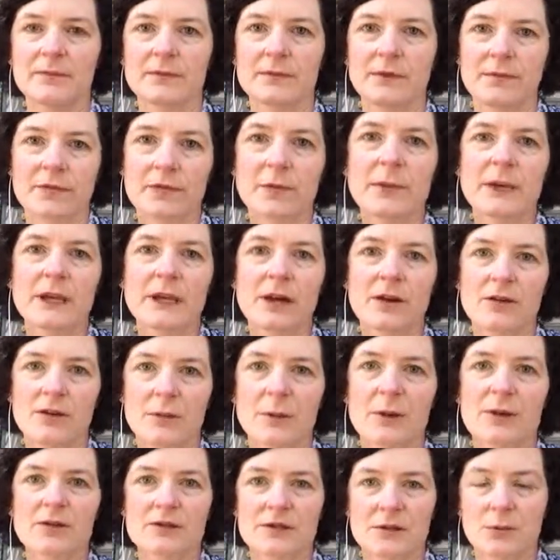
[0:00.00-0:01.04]
for me, are the
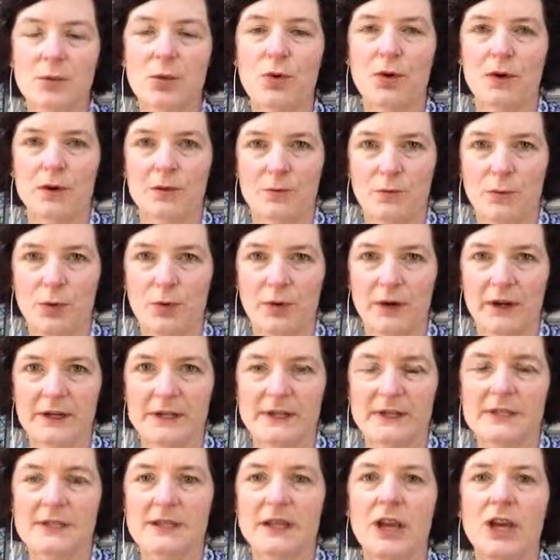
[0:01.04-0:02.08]
most important
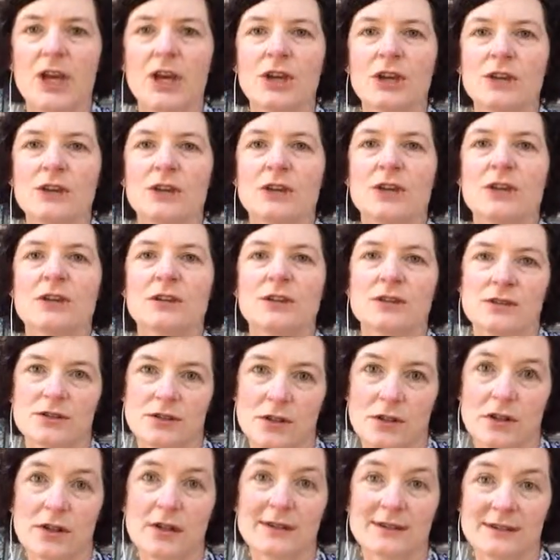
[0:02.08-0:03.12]
points.
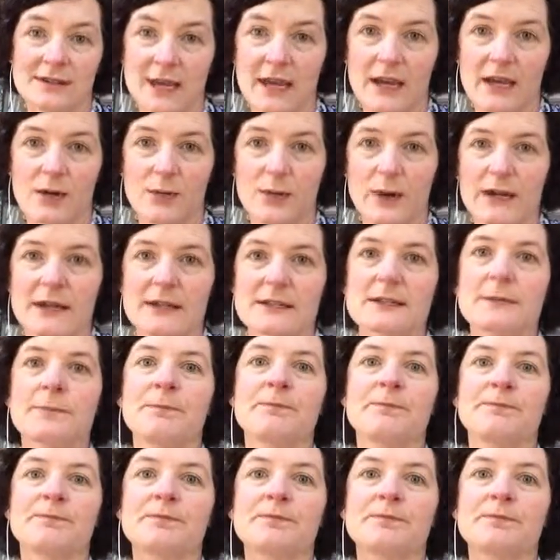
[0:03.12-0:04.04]
So takeaways.